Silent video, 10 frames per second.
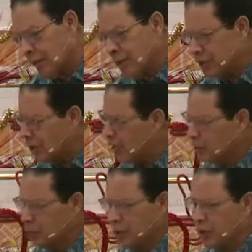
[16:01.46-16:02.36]
Shall
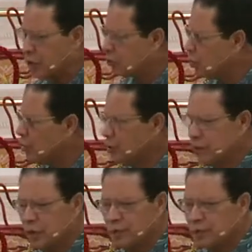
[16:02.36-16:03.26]
is one of the strongest
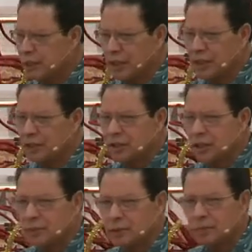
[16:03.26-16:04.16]
verbs in the English
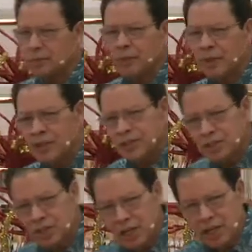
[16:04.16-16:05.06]
language. It
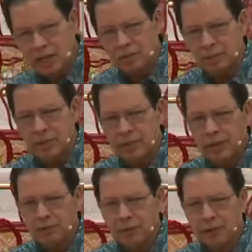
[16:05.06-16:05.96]
shall be
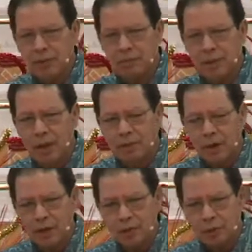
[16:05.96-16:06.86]
done for them by my
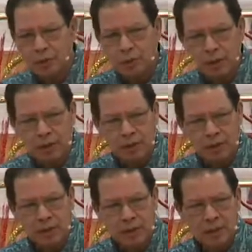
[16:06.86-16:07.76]
Father which is where?
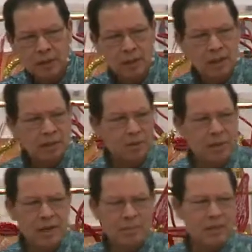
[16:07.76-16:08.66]
Well,
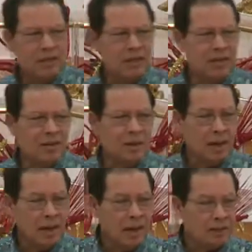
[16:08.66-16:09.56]
wait a minute now.
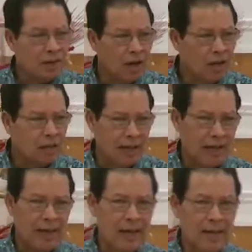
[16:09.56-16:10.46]
Has God
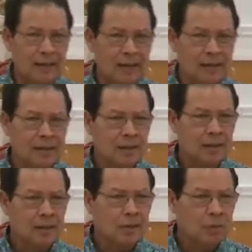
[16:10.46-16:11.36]
lied?
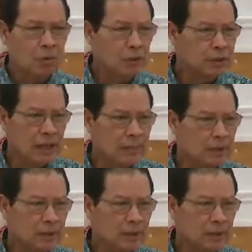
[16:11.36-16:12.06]
Well, what's happening?